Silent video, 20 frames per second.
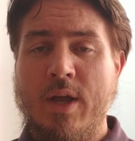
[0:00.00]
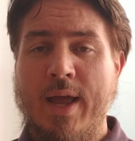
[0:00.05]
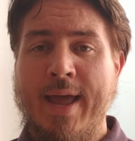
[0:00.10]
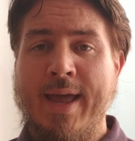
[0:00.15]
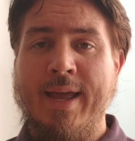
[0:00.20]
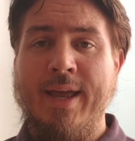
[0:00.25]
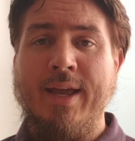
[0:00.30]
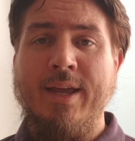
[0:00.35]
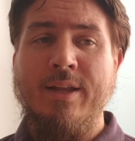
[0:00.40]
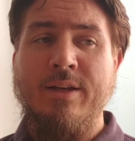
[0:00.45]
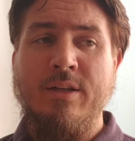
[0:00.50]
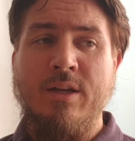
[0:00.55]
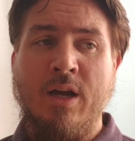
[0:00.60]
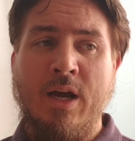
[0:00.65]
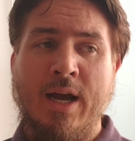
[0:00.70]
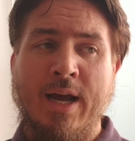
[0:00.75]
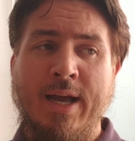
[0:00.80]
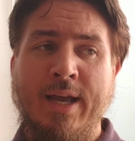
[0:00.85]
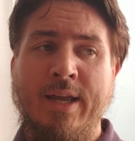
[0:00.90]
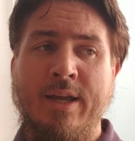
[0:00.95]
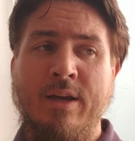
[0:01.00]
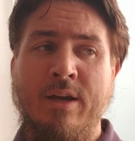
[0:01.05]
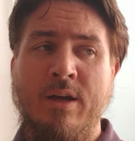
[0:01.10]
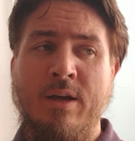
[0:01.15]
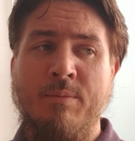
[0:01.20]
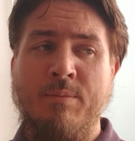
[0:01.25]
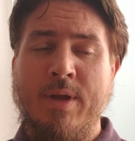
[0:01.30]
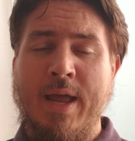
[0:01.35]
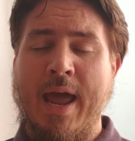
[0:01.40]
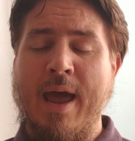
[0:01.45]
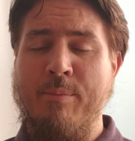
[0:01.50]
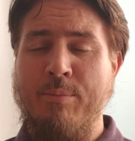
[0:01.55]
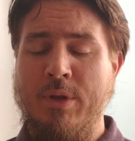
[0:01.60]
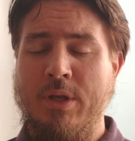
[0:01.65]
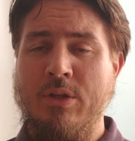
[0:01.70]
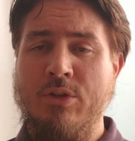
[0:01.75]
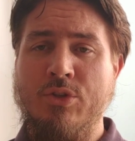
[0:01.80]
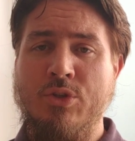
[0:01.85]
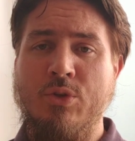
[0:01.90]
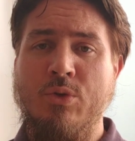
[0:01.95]
And I am
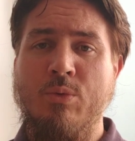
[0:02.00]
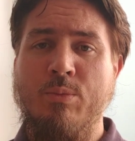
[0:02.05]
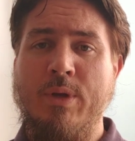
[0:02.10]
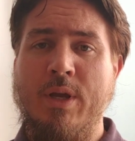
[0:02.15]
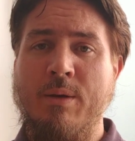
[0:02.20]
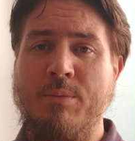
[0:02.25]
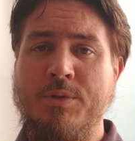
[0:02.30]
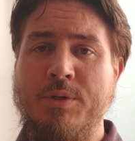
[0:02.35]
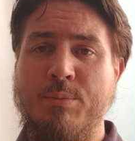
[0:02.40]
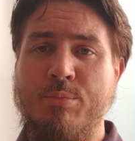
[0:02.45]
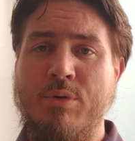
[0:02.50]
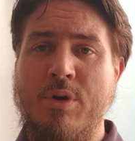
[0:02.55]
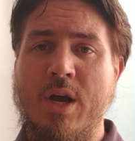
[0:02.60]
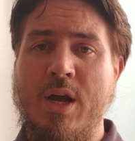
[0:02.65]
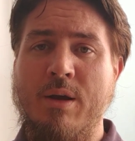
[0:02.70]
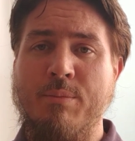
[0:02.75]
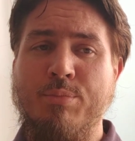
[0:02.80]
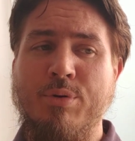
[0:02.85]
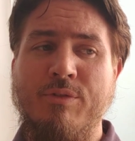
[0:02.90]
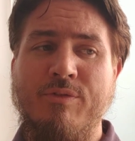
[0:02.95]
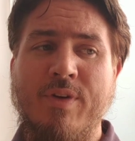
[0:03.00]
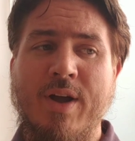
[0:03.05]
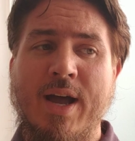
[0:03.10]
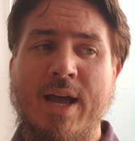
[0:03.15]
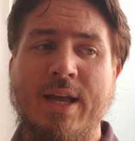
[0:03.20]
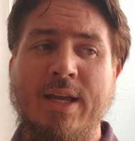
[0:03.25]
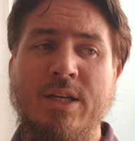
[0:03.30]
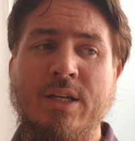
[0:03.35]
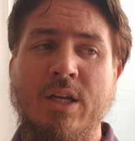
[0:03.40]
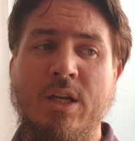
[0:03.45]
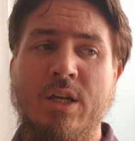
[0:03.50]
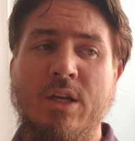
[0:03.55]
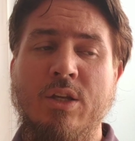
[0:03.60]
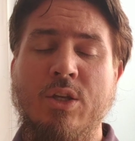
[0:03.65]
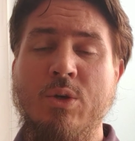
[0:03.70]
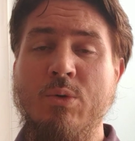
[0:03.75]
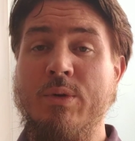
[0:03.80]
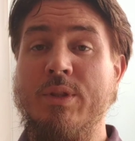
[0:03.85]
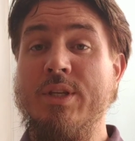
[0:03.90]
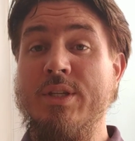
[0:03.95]
happy to be able to pro provide
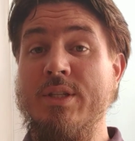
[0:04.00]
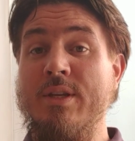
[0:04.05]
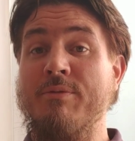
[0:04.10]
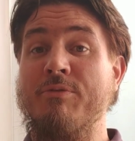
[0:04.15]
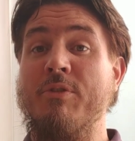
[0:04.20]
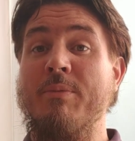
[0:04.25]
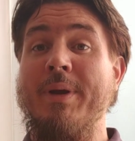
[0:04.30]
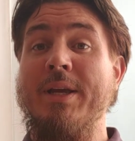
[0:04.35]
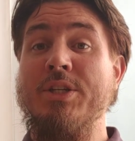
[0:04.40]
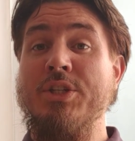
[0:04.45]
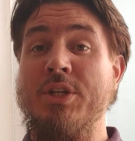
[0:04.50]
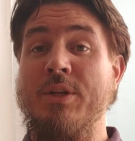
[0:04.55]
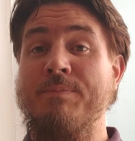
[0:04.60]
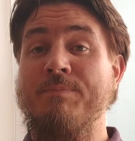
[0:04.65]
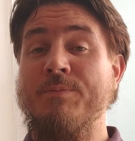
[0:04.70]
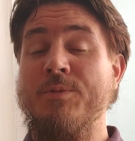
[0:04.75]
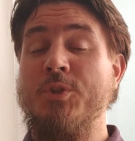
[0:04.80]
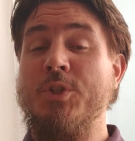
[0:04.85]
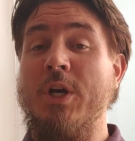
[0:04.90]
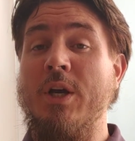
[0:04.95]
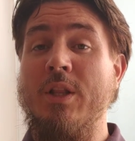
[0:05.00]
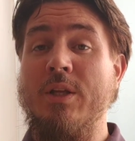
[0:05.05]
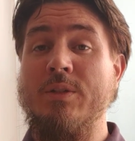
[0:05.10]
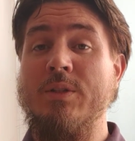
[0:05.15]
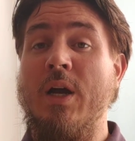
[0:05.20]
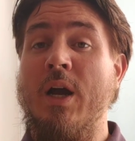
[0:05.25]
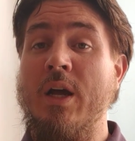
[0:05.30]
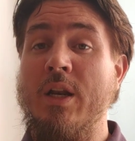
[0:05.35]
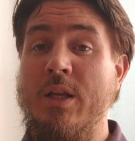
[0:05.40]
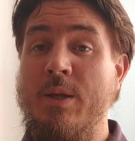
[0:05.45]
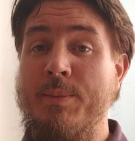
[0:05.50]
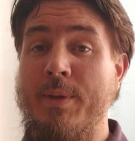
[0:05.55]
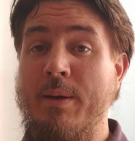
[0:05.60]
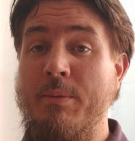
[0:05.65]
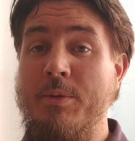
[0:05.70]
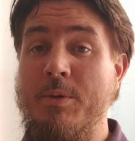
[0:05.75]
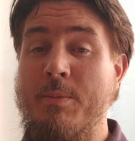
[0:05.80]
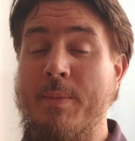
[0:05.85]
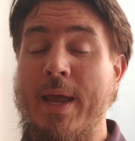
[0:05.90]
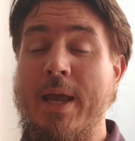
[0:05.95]
you with this information. Inshallah ta'ala, you'll be
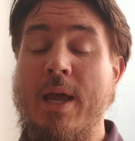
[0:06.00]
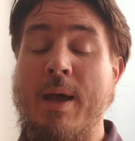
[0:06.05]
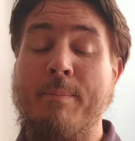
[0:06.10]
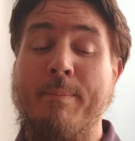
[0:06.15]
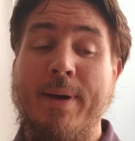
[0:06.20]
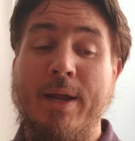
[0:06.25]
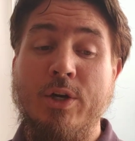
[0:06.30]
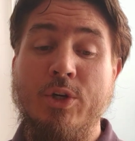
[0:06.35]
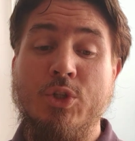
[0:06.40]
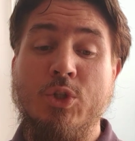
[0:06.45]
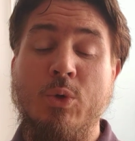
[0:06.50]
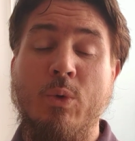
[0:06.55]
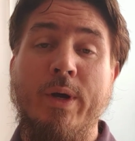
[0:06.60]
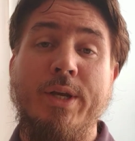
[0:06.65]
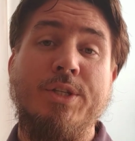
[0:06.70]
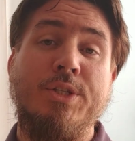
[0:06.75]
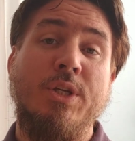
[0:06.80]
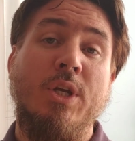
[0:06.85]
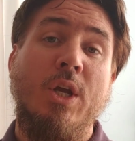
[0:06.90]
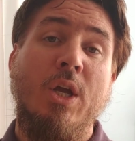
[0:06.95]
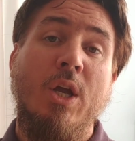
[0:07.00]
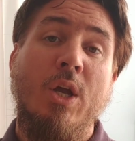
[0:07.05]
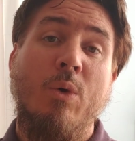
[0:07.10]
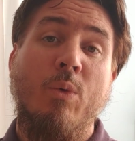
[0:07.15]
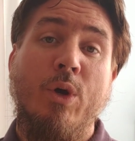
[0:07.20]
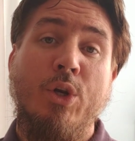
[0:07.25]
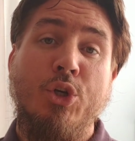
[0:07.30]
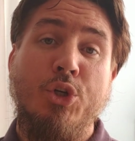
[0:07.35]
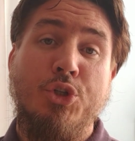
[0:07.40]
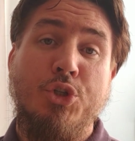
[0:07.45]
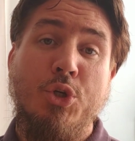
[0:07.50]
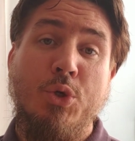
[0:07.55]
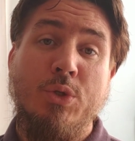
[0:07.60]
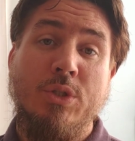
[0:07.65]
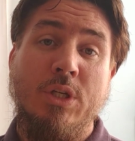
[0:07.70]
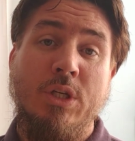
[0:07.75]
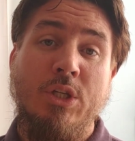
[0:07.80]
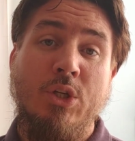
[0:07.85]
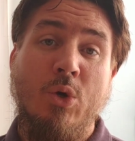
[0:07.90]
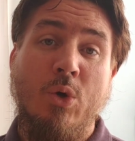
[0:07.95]
able to make a better choice when you're
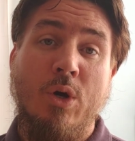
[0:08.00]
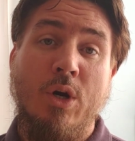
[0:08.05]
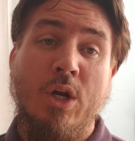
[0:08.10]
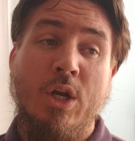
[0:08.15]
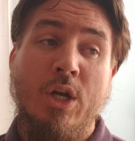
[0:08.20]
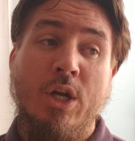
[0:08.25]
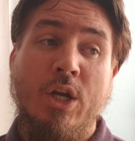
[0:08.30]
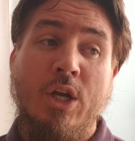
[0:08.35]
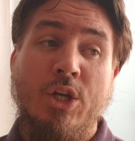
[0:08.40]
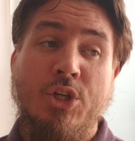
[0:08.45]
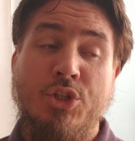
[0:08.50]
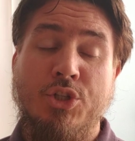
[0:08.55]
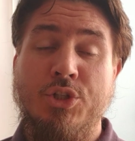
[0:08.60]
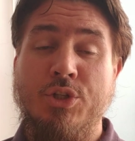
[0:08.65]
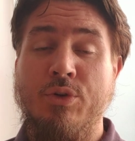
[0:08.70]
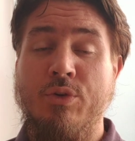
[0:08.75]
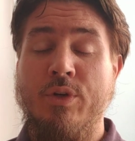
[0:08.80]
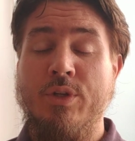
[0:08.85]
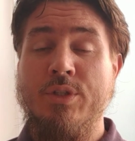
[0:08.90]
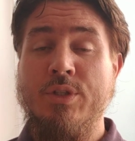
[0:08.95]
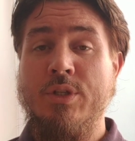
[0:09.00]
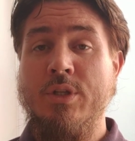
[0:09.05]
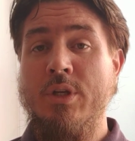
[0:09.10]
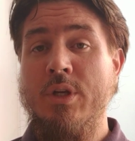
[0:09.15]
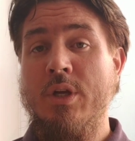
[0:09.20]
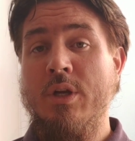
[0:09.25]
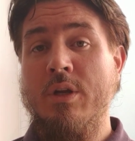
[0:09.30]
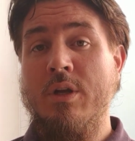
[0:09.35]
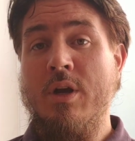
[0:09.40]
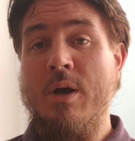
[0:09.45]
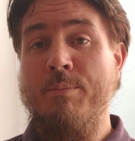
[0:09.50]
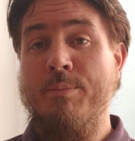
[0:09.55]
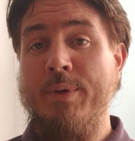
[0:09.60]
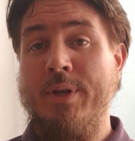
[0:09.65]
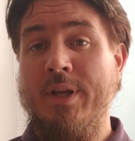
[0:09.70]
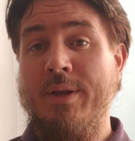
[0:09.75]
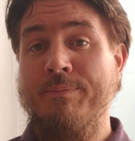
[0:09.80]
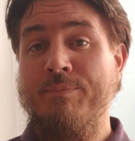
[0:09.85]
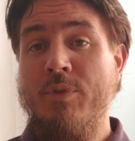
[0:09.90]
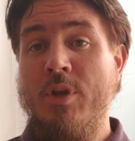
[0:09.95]
choosing your insurance
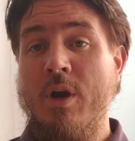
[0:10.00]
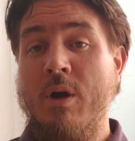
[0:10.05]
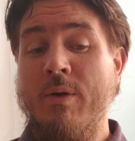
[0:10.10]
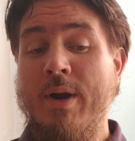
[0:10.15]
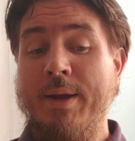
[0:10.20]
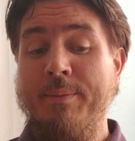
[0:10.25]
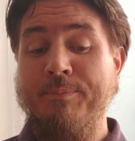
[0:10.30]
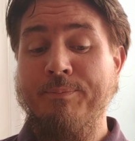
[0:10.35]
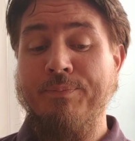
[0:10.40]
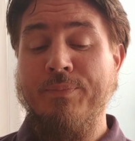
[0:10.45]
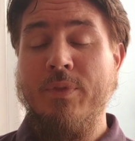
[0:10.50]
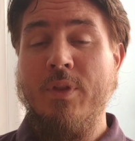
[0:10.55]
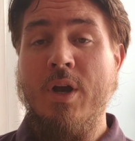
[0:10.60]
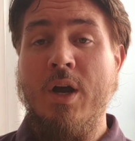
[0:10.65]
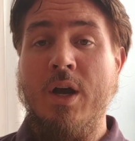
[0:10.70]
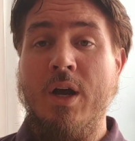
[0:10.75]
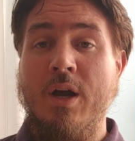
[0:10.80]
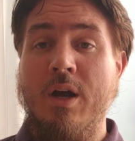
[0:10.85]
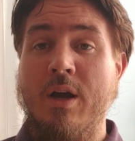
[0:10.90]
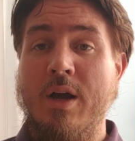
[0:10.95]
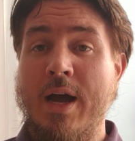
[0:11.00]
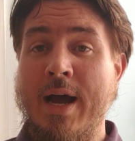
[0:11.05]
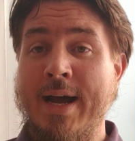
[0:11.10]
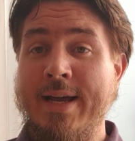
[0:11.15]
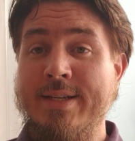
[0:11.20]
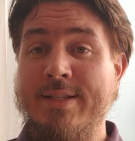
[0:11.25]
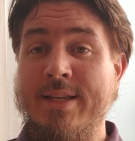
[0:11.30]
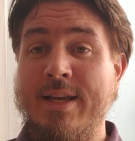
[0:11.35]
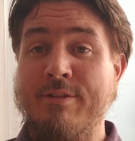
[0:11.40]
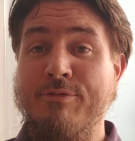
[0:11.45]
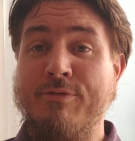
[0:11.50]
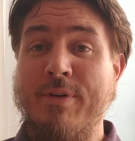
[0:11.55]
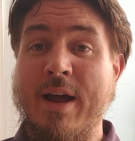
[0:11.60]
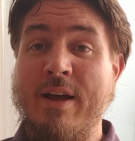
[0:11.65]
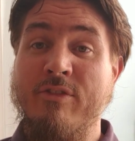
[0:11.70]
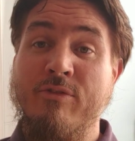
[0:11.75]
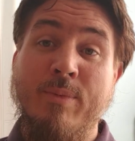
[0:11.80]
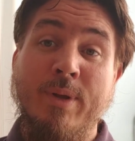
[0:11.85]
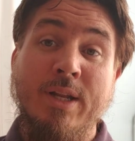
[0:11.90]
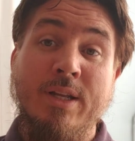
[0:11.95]
company. All right, uh, I said
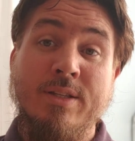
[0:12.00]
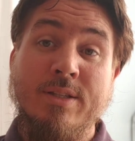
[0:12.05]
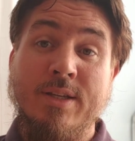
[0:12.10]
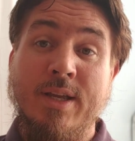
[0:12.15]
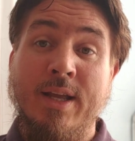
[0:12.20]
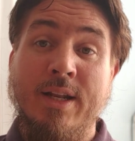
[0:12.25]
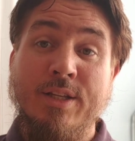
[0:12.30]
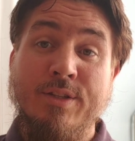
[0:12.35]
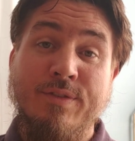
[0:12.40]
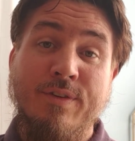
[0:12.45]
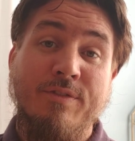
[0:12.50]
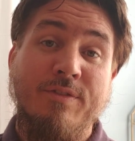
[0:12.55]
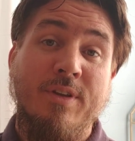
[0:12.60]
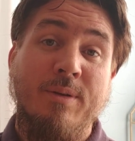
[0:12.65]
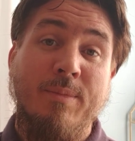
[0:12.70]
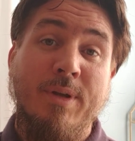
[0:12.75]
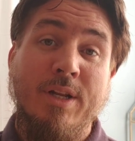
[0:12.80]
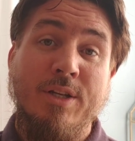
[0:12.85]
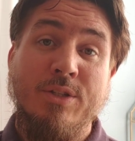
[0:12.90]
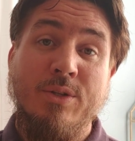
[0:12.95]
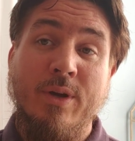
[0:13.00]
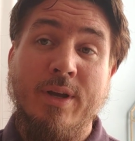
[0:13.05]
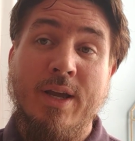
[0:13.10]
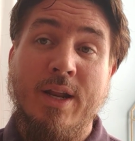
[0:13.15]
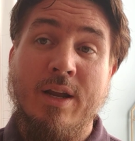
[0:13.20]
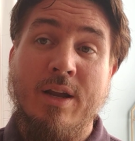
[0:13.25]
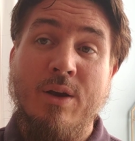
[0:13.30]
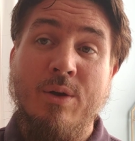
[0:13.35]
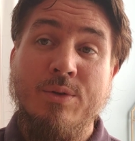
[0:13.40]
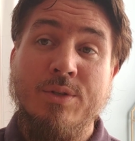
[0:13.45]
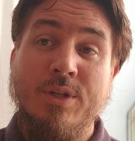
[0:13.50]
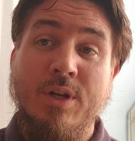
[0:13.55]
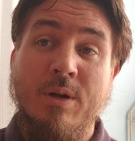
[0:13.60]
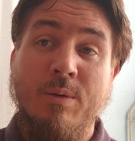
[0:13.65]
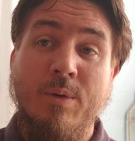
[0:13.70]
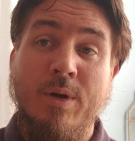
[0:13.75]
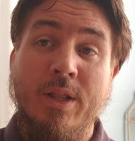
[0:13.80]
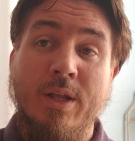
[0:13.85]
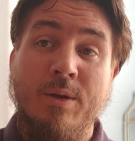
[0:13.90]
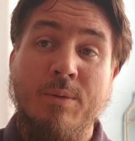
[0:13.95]
five minutes and it's fifteen minutes, so I gotta go.
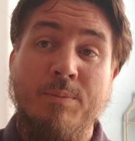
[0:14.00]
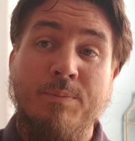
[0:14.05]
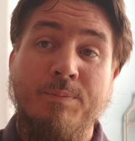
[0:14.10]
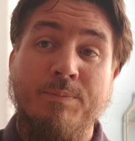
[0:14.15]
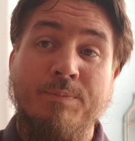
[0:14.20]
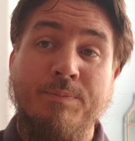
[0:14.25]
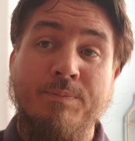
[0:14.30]
Assalamualaikum.